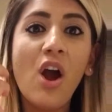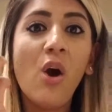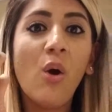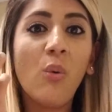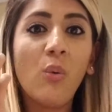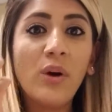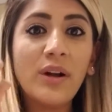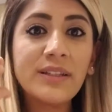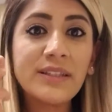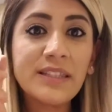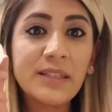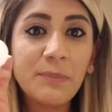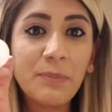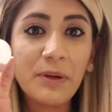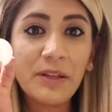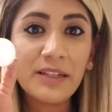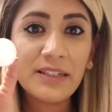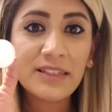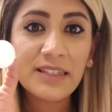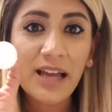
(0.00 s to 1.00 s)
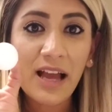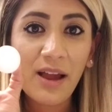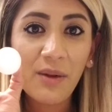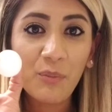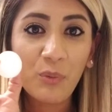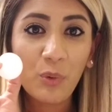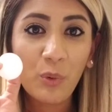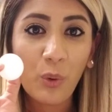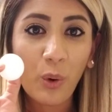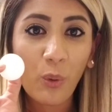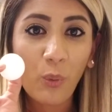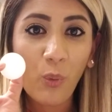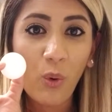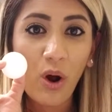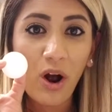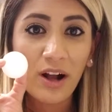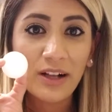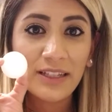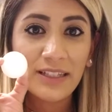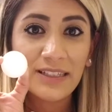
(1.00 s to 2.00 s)
Once upon a time, we were
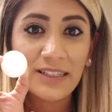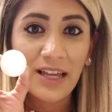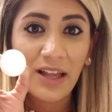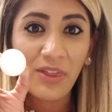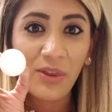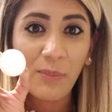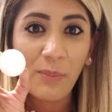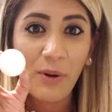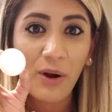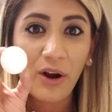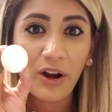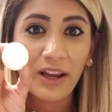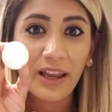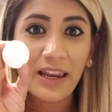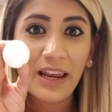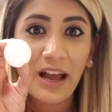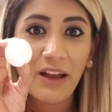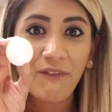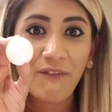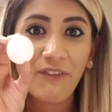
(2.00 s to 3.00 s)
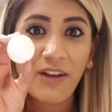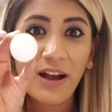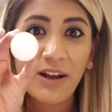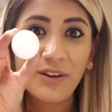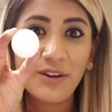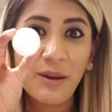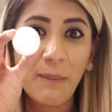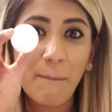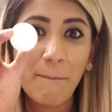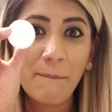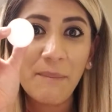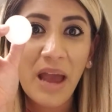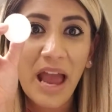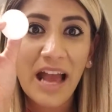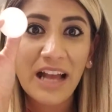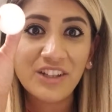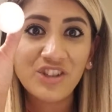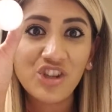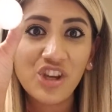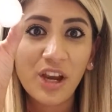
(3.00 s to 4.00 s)
walking down the park and I found a
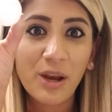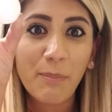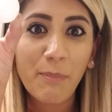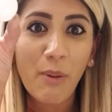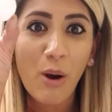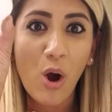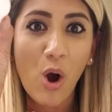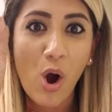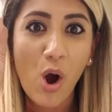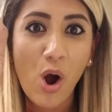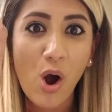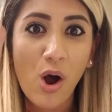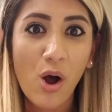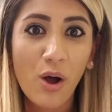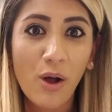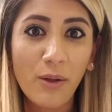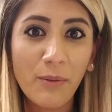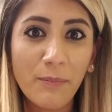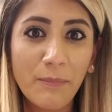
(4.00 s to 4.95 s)
magic ball.